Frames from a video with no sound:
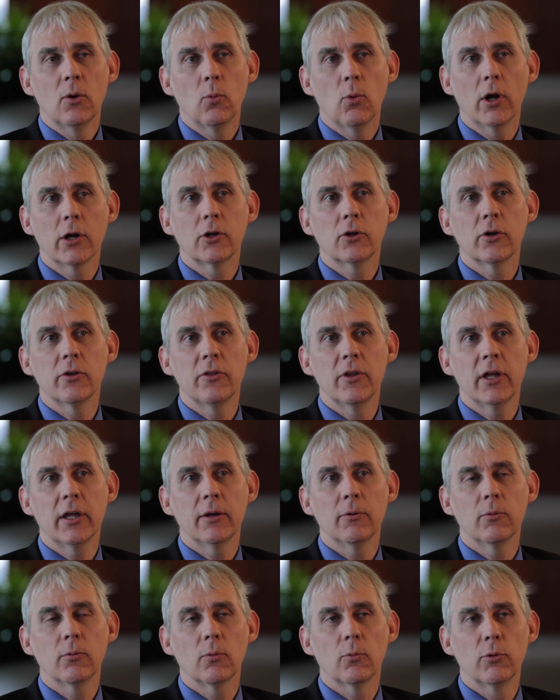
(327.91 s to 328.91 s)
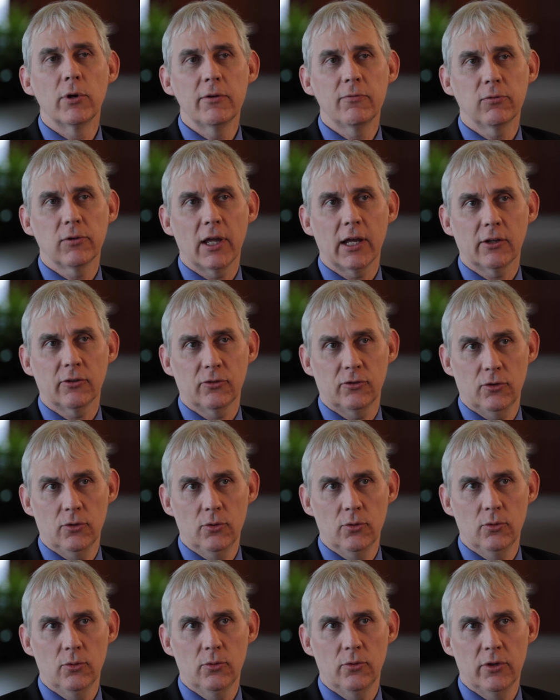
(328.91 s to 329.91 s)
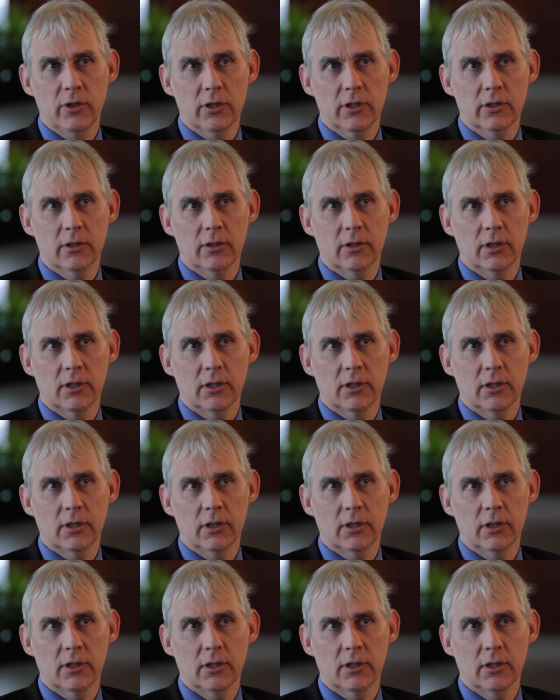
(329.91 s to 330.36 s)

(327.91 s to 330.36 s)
one could then reflex to the